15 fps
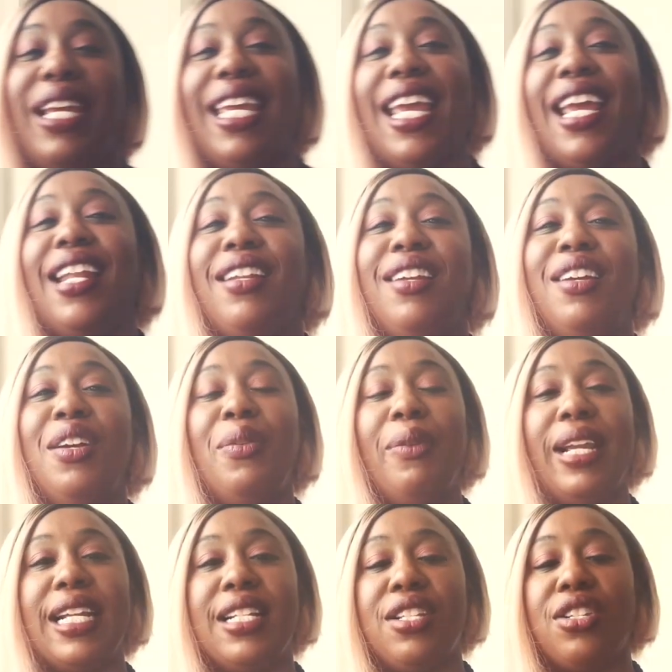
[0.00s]
we can
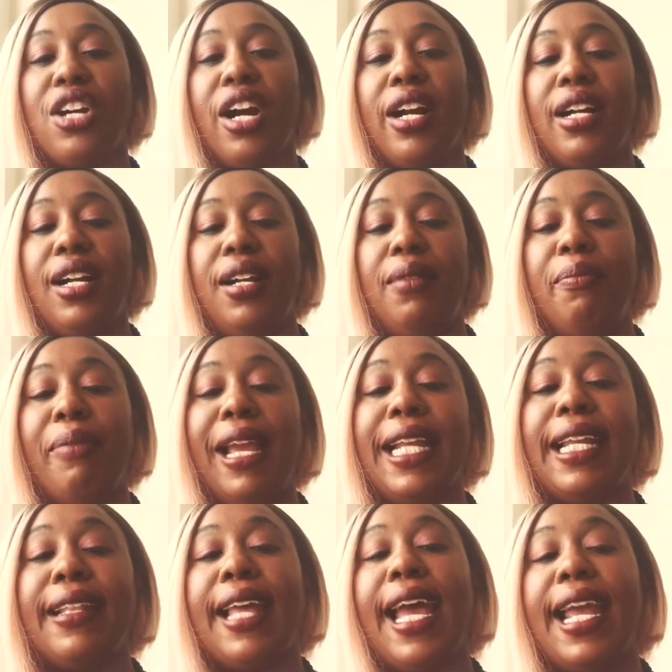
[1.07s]
start
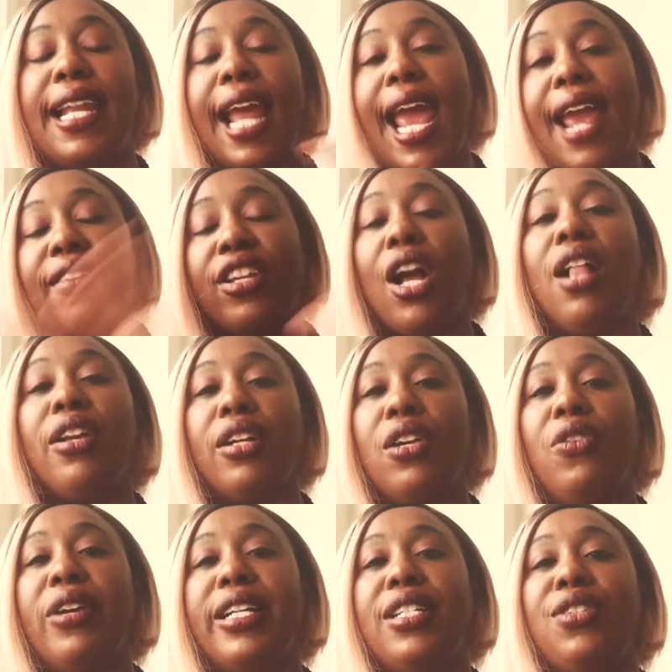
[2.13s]
planning that, and y'all are
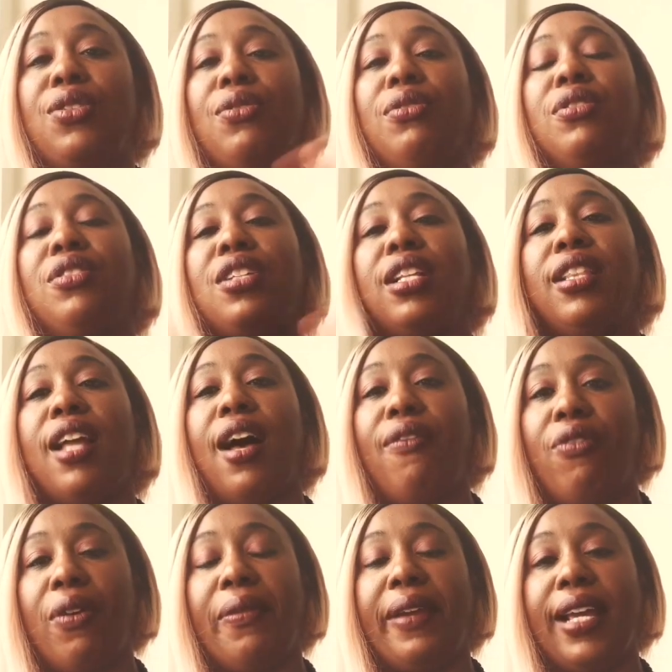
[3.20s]
going to
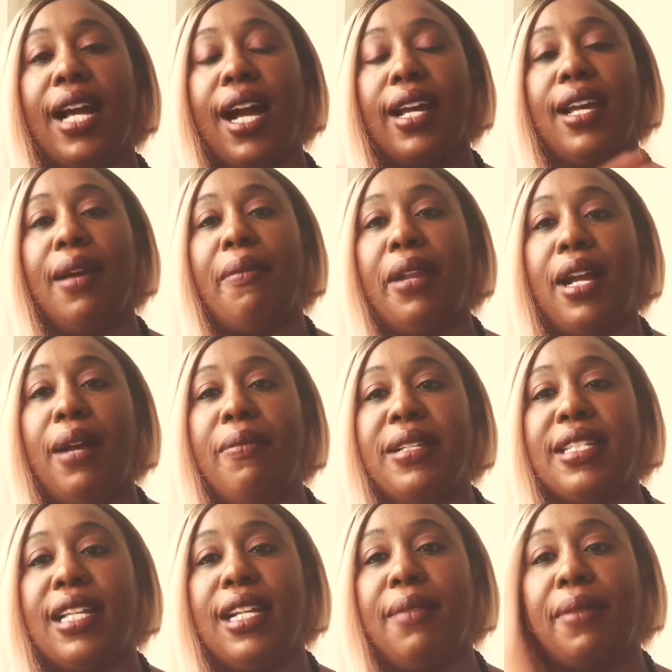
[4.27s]
love what we got coming up.
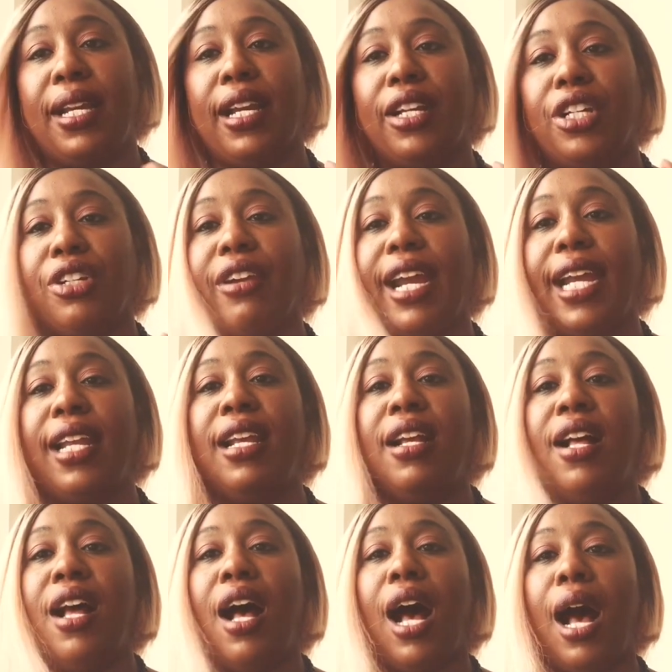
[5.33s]
It's going to be a great
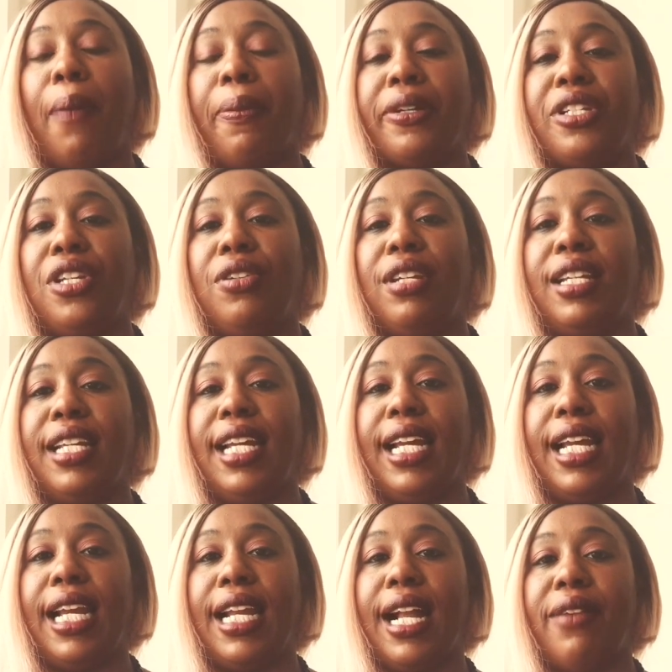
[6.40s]
opportunity,
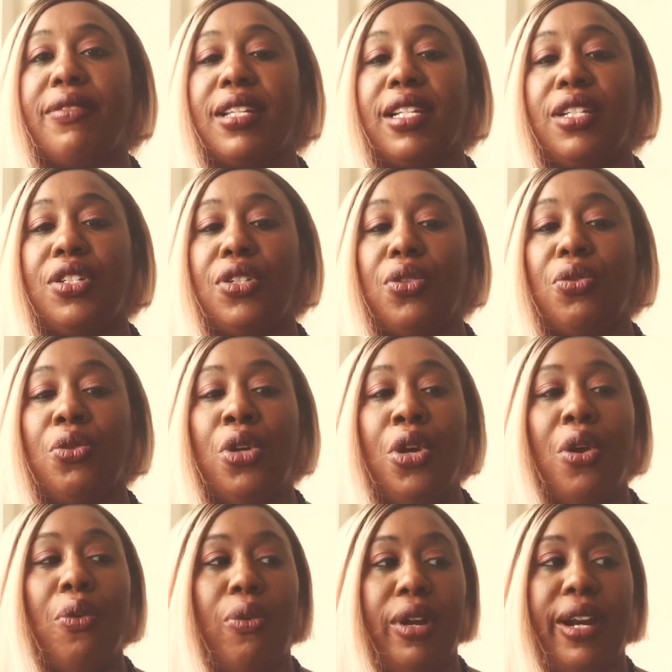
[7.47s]
and I was going to do
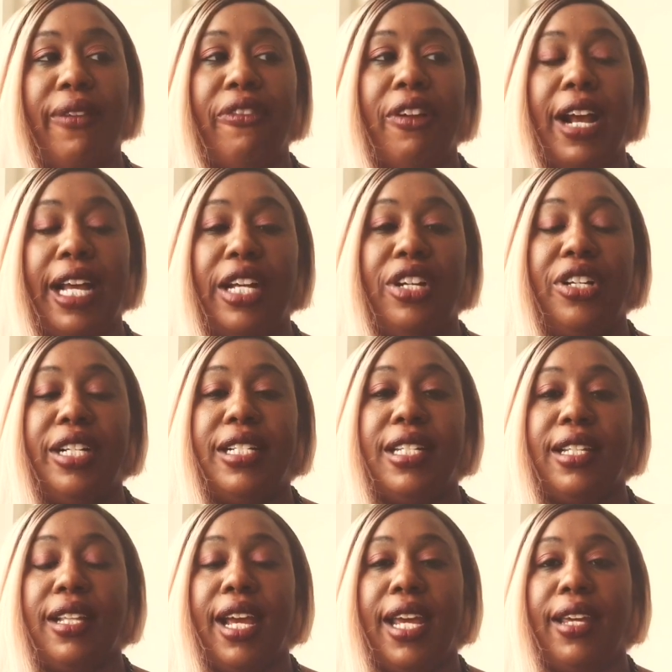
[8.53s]
whatever I could
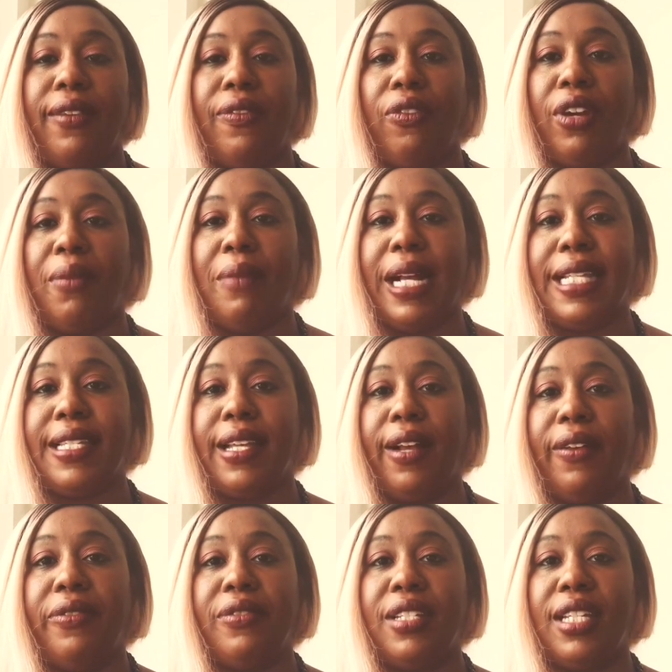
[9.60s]
to like free
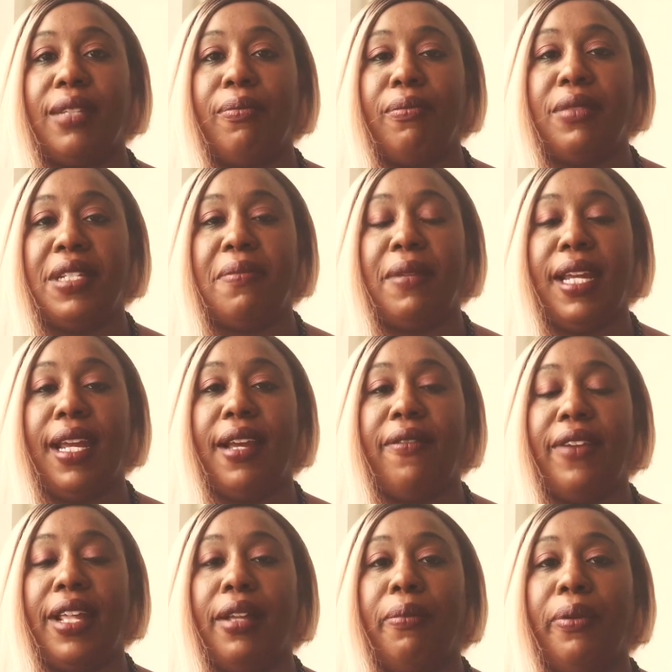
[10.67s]
myself to be
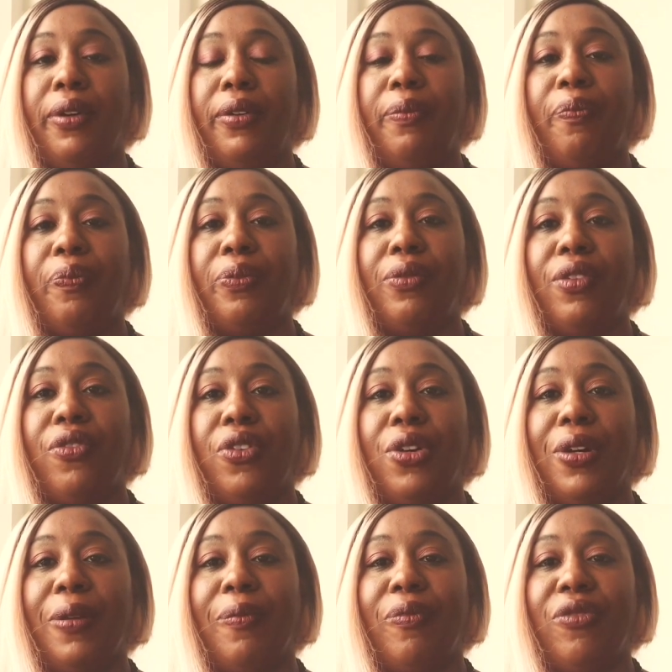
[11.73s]
available
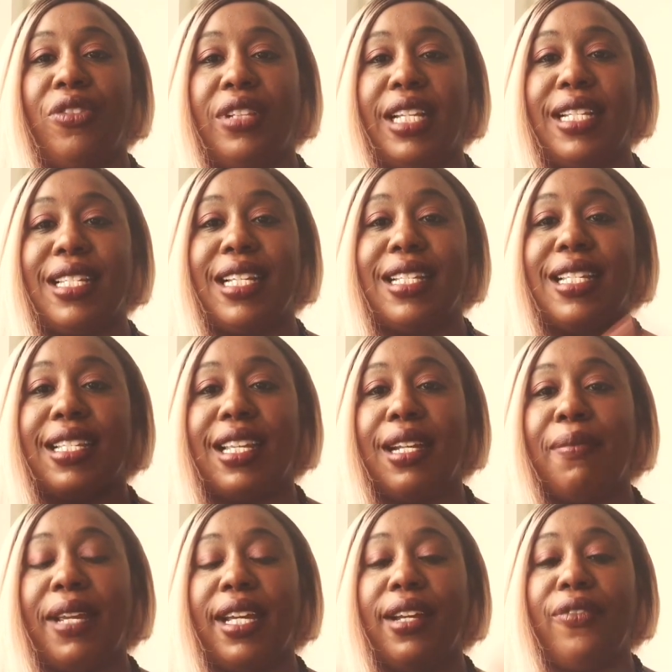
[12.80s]
for this, because it's
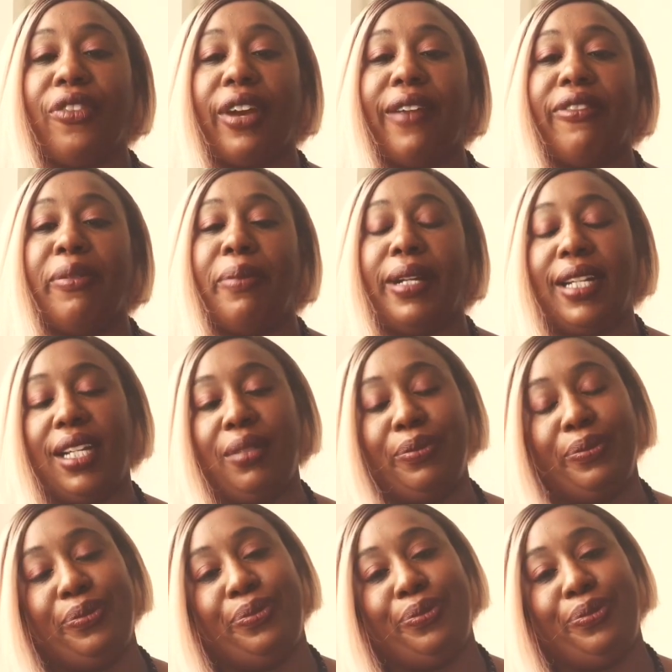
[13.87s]
going to be good for everybody.